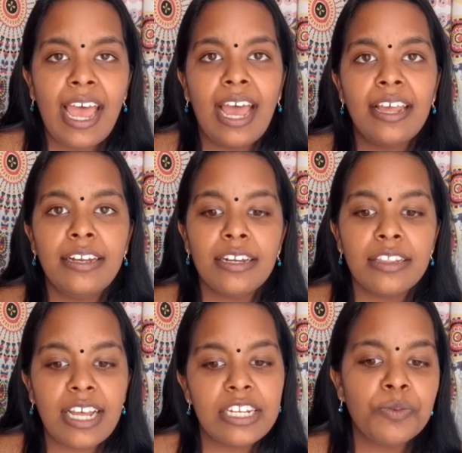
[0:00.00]
And
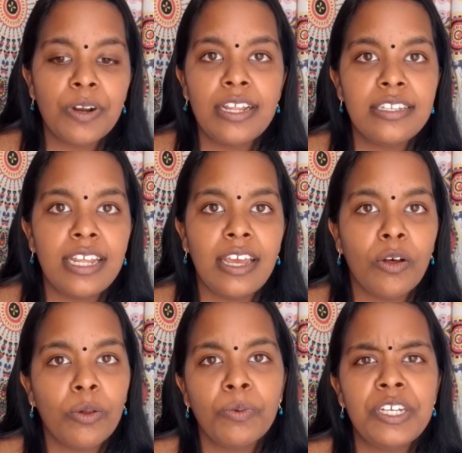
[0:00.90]
that's what I say
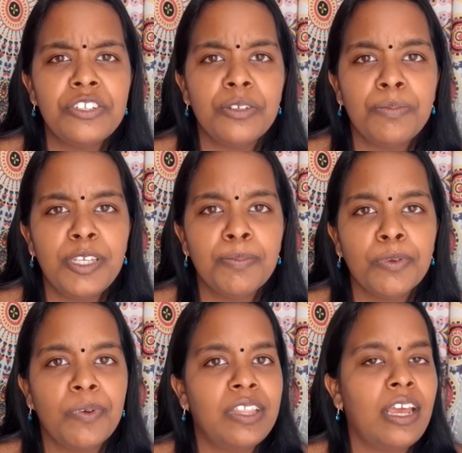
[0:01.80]
always to
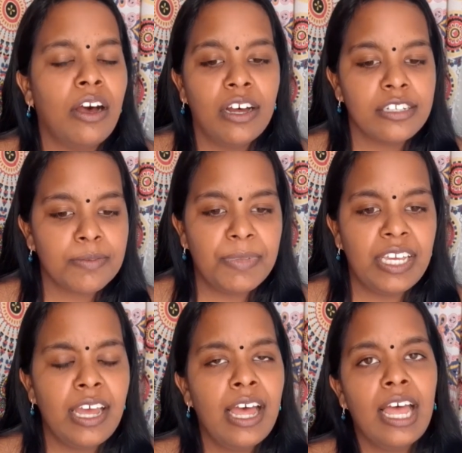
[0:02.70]
people when they ask
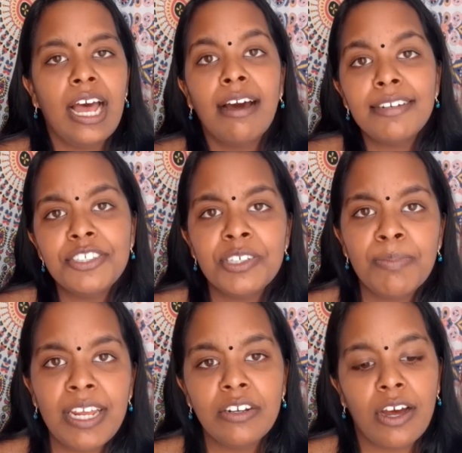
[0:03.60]
me, how do you
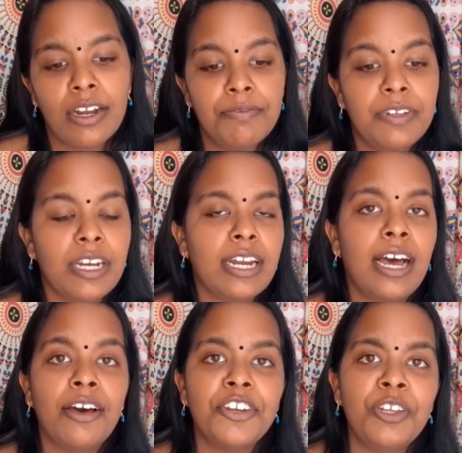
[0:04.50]
remain confident?
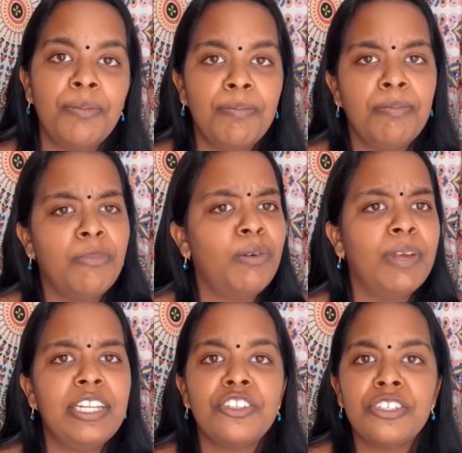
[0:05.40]
How do you
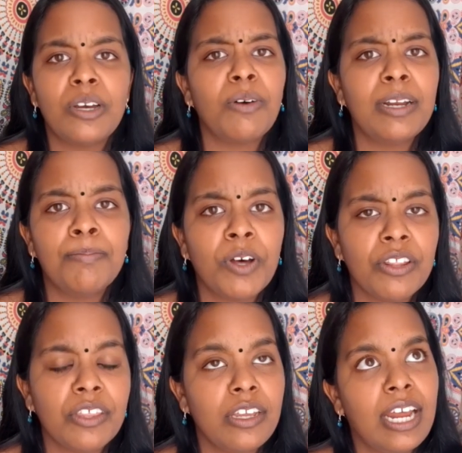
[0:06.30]
remain so
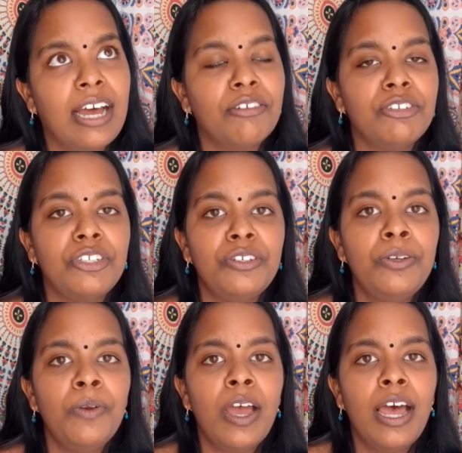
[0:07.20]
unbothered? How do
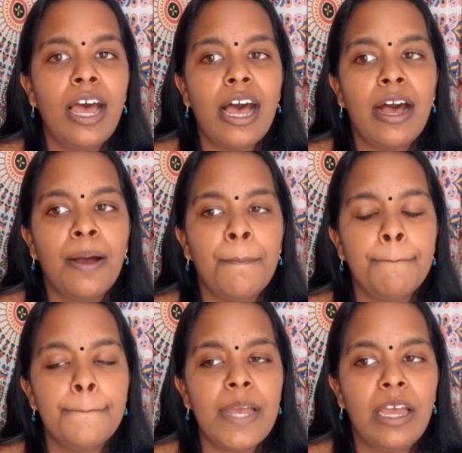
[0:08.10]
you
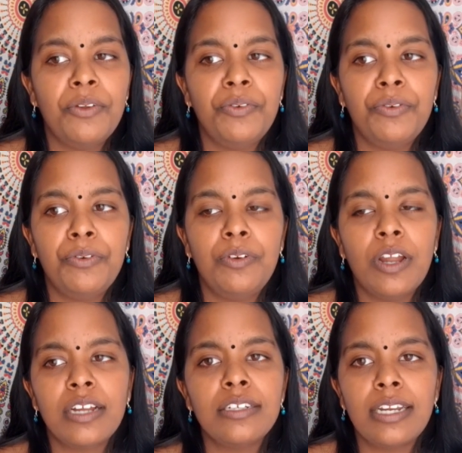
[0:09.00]

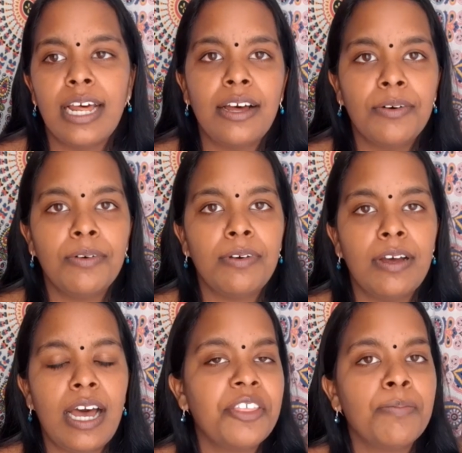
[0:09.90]
not allow
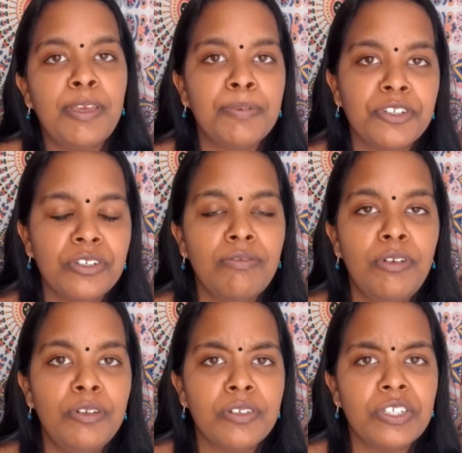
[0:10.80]
other people to
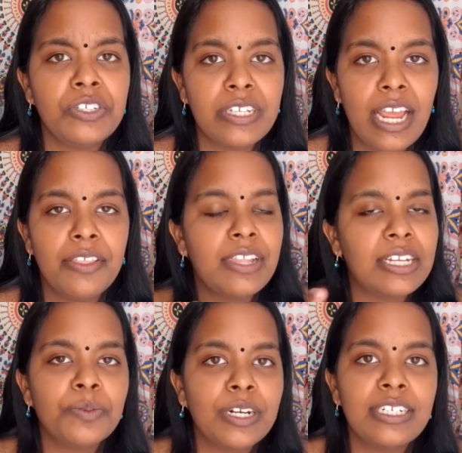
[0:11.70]
influence what you say? And
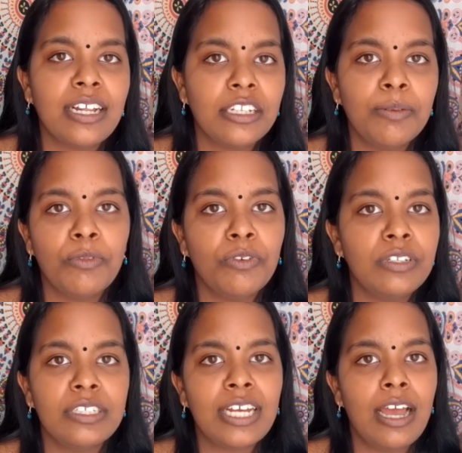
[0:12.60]
that's what I tell them all
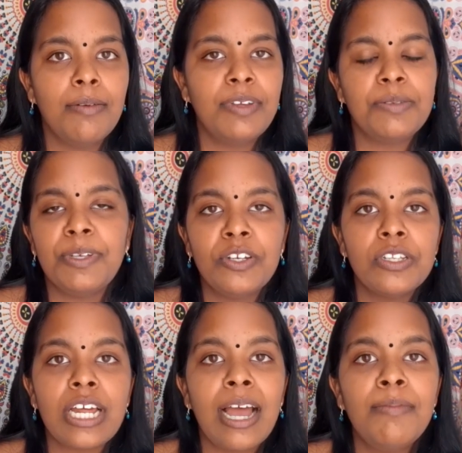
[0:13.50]
the time. It's
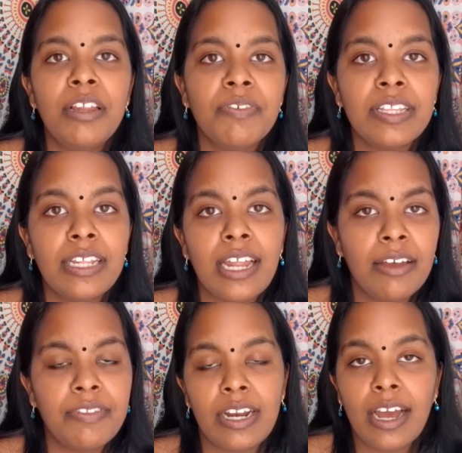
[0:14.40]
because I'm living the
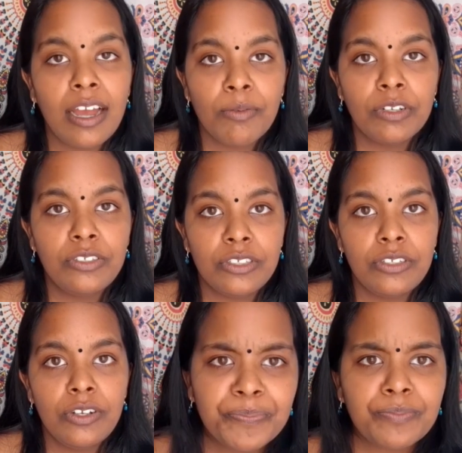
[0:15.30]
life that I want to.